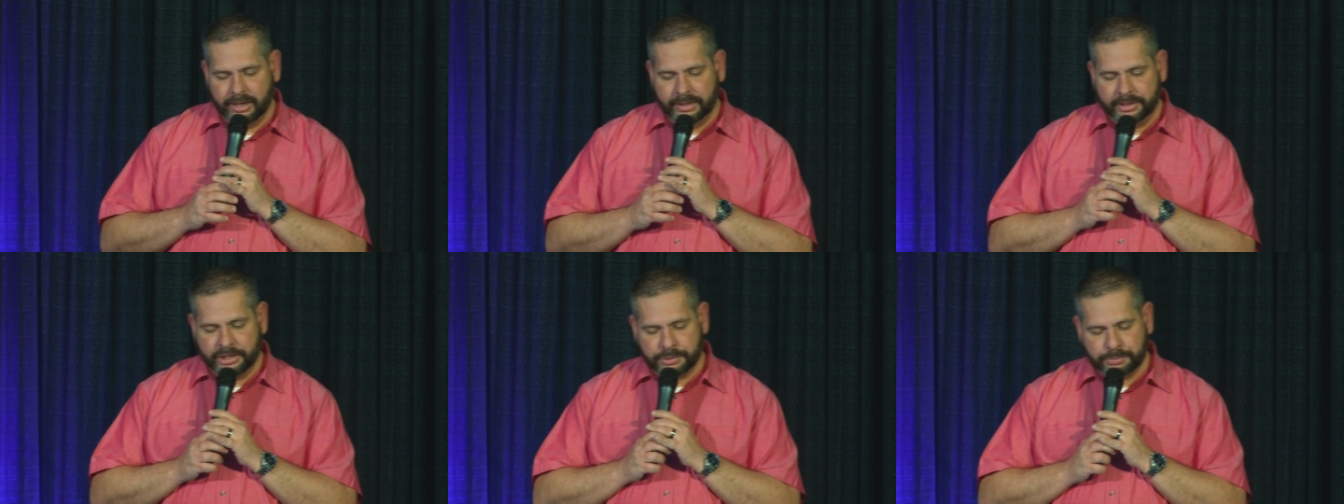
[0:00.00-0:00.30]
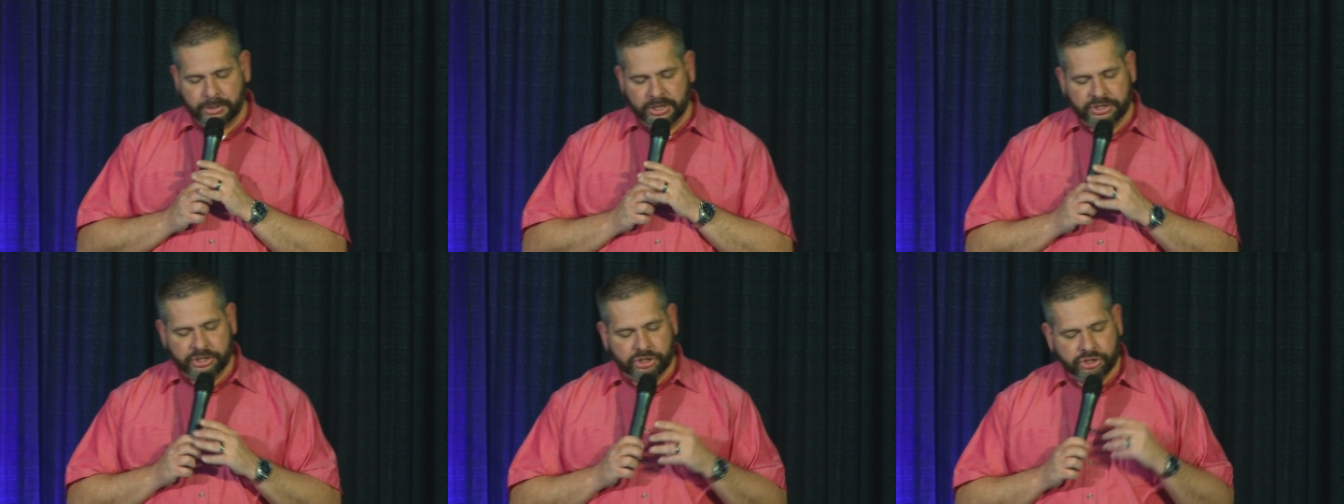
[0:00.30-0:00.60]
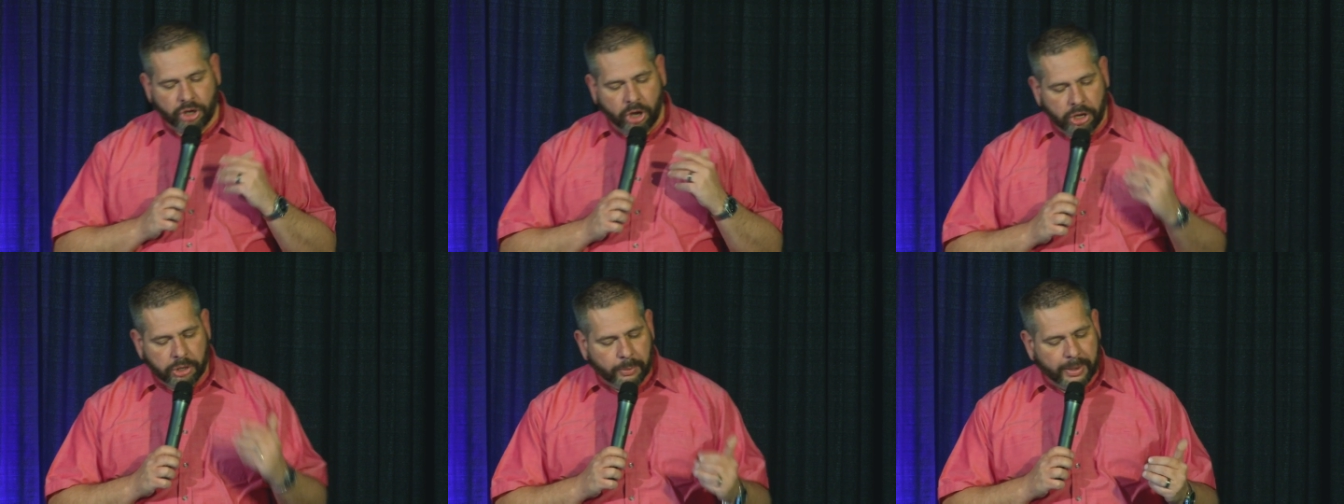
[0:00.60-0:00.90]
And this brings
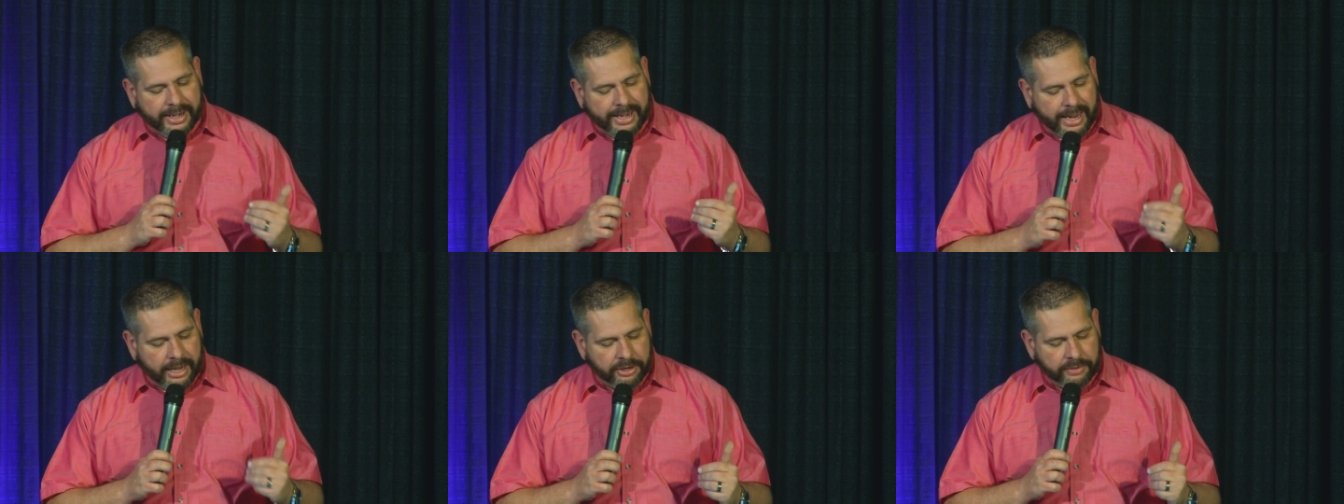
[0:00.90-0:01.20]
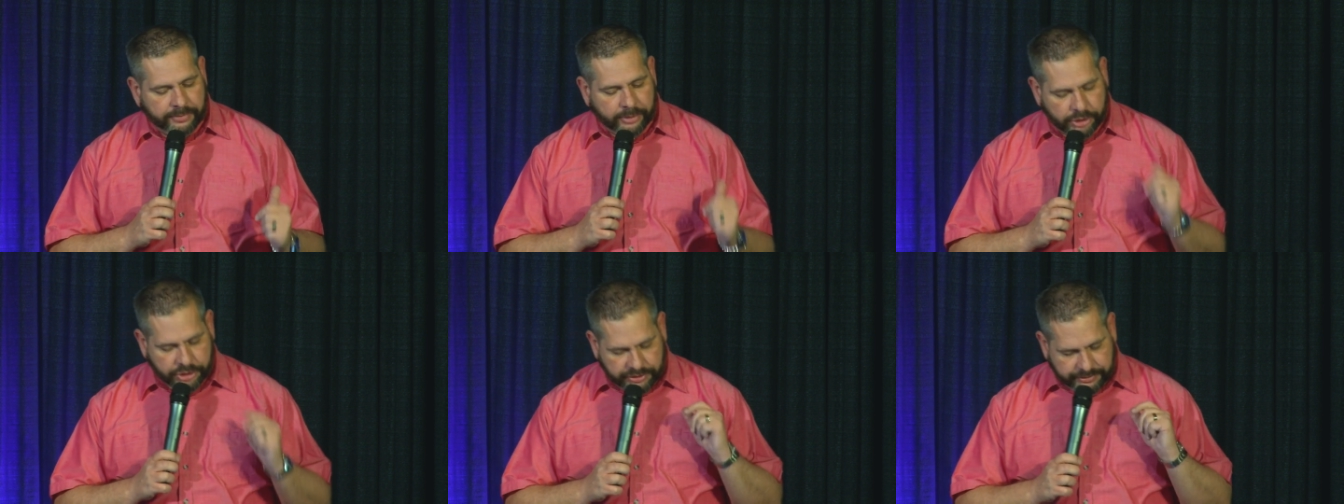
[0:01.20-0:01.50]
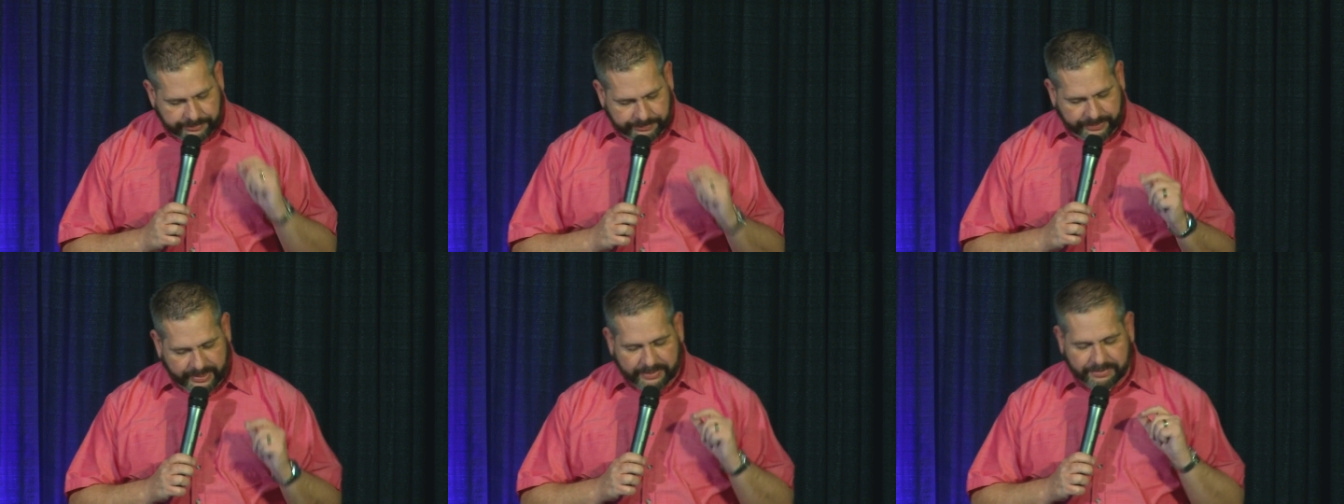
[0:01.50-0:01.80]
us all the way down to
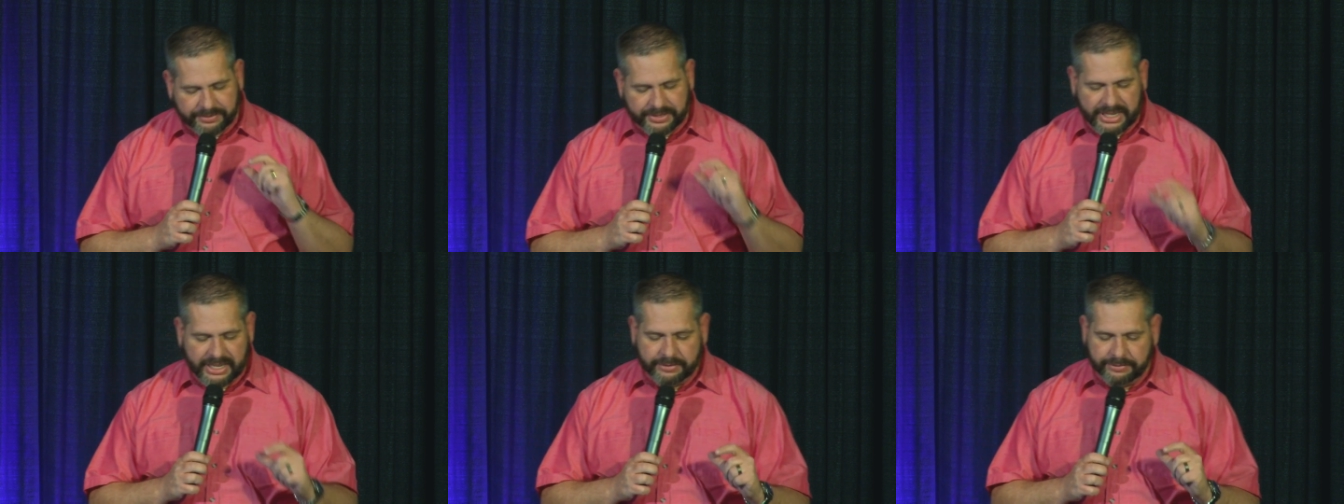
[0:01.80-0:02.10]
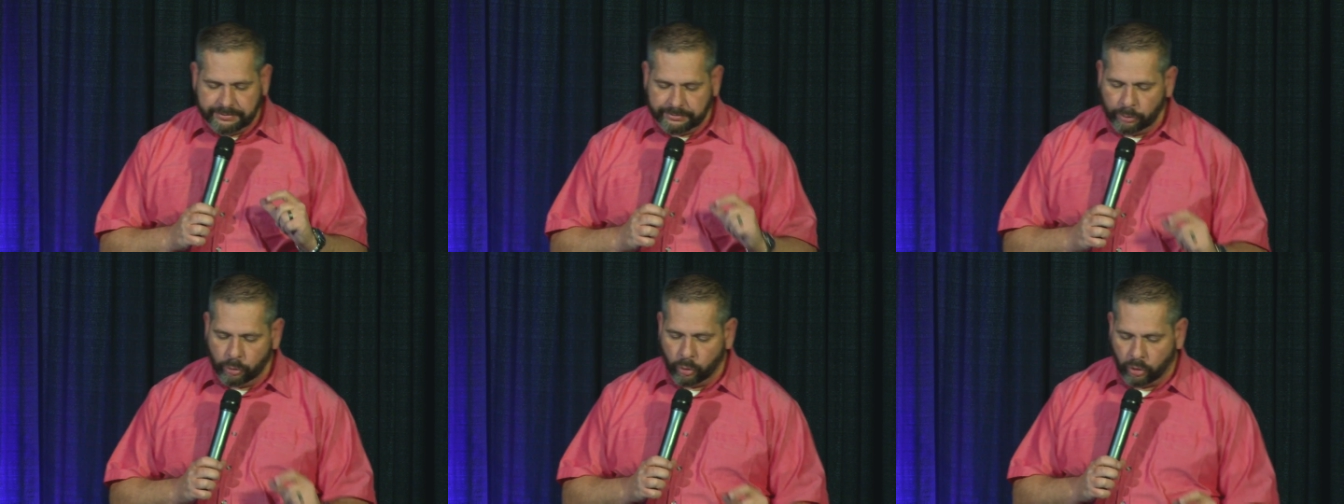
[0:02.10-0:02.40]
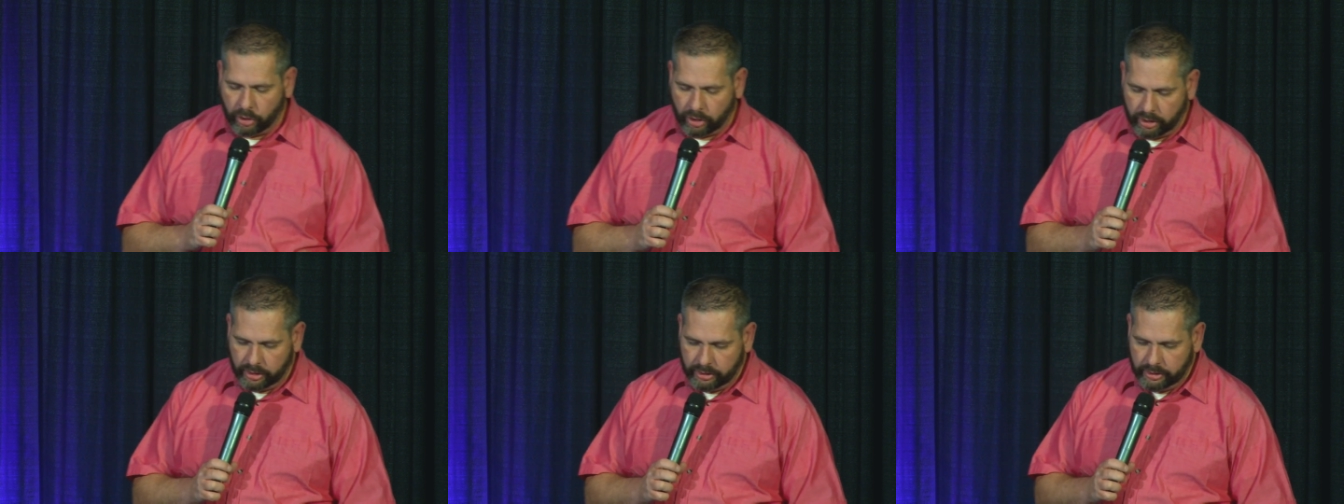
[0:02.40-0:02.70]
verse
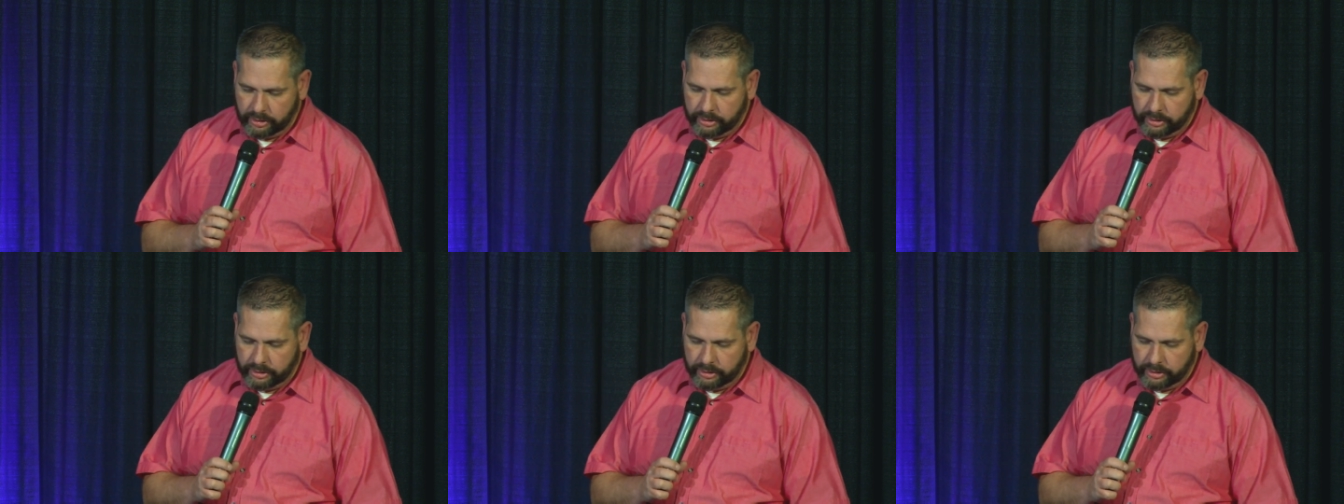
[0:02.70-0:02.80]
54.